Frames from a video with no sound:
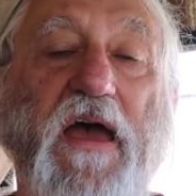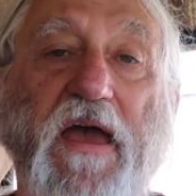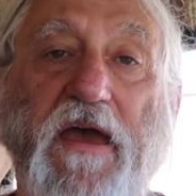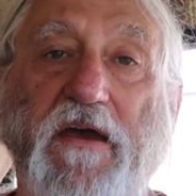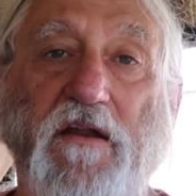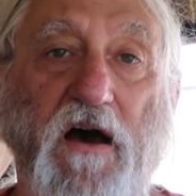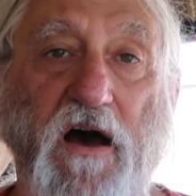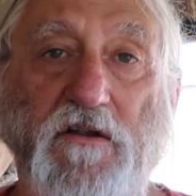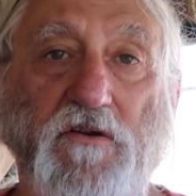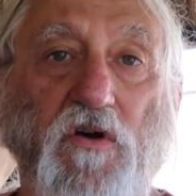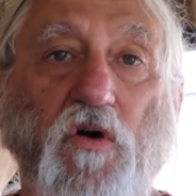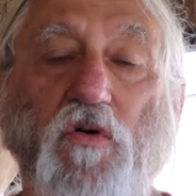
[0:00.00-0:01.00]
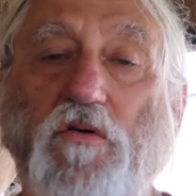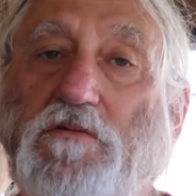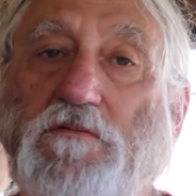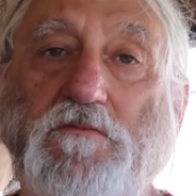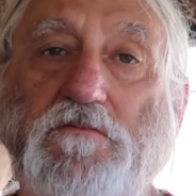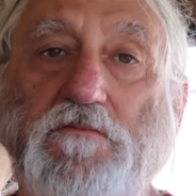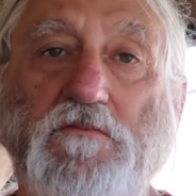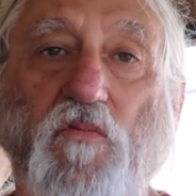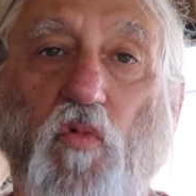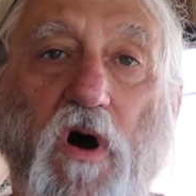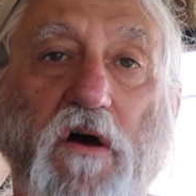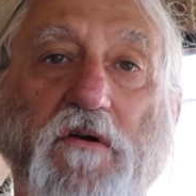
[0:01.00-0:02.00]
and hot and cold
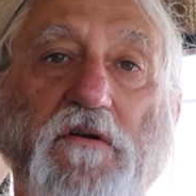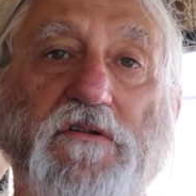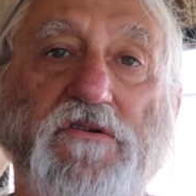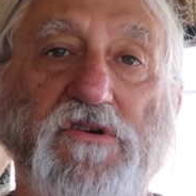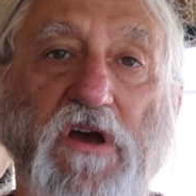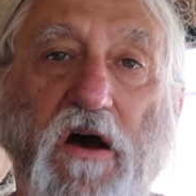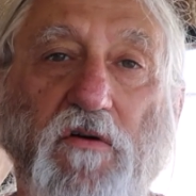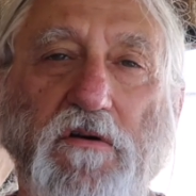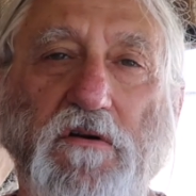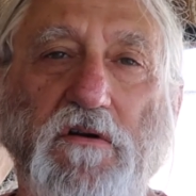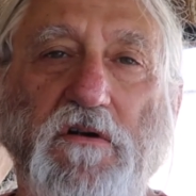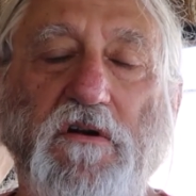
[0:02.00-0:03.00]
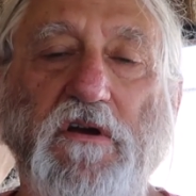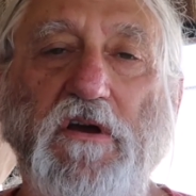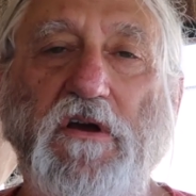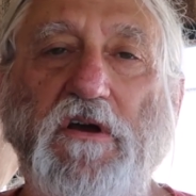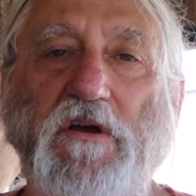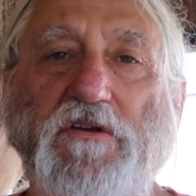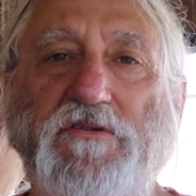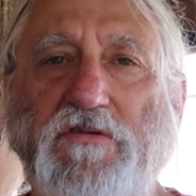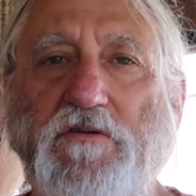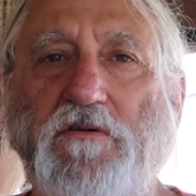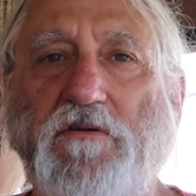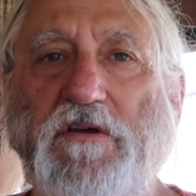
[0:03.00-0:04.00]
water in the shower.
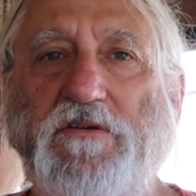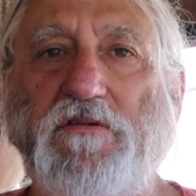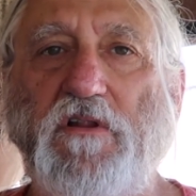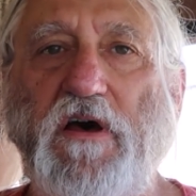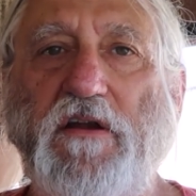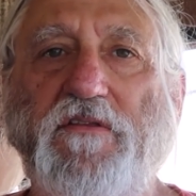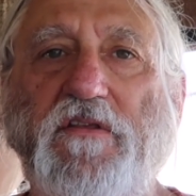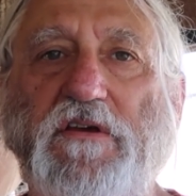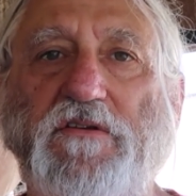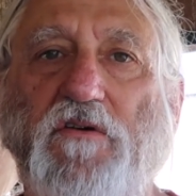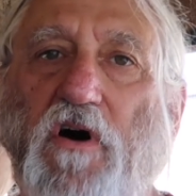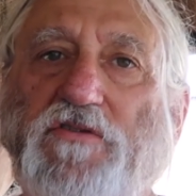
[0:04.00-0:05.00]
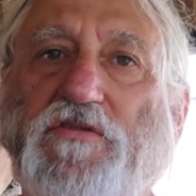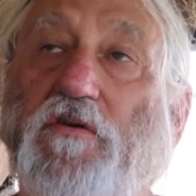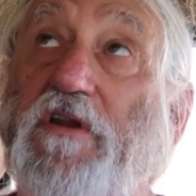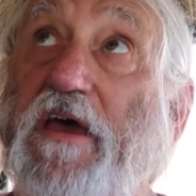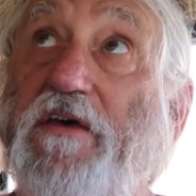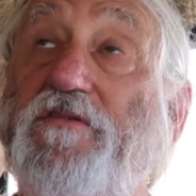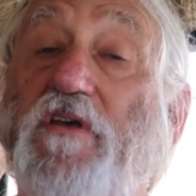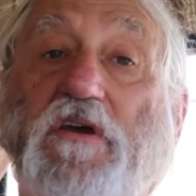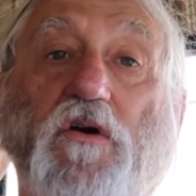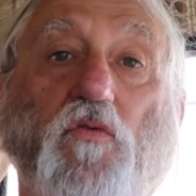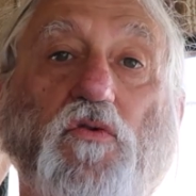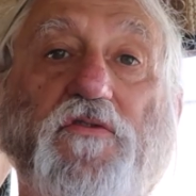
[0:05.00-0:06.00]
So there's a lot of things. Also, it has
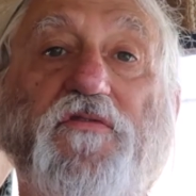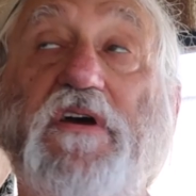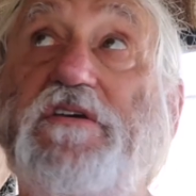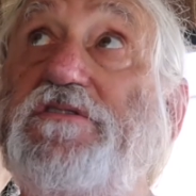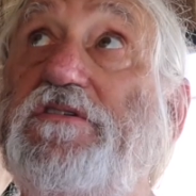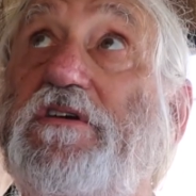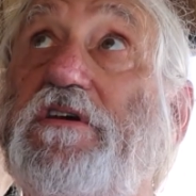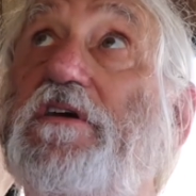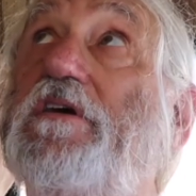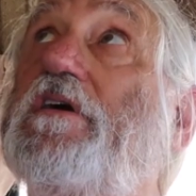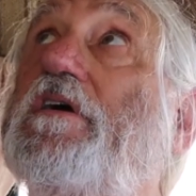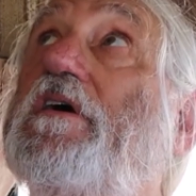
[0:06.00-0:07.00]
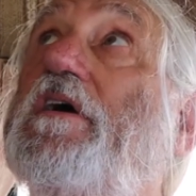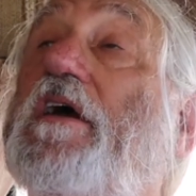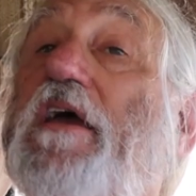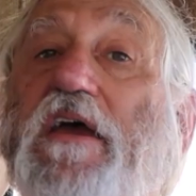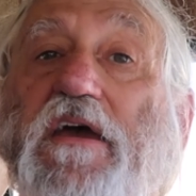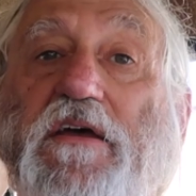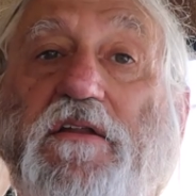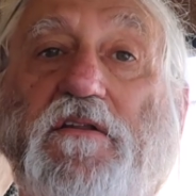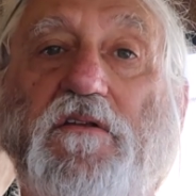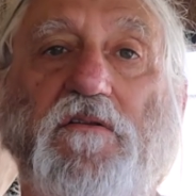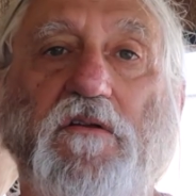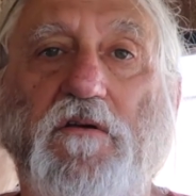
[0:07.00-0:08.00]
like a roof AC,
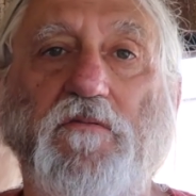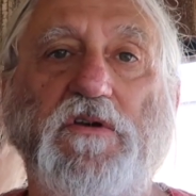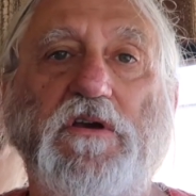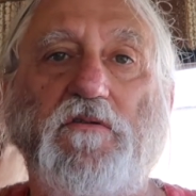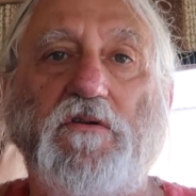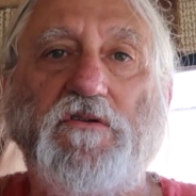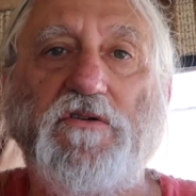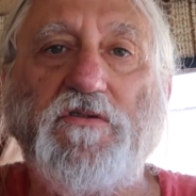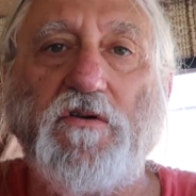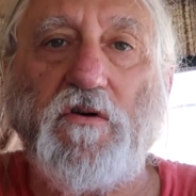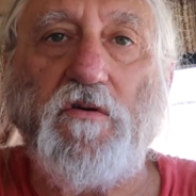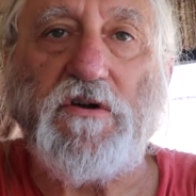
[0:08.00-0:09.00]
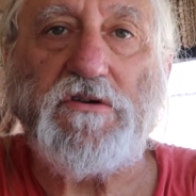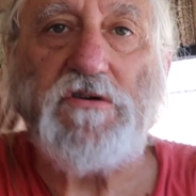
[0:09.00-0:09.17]
and let me give it just a quick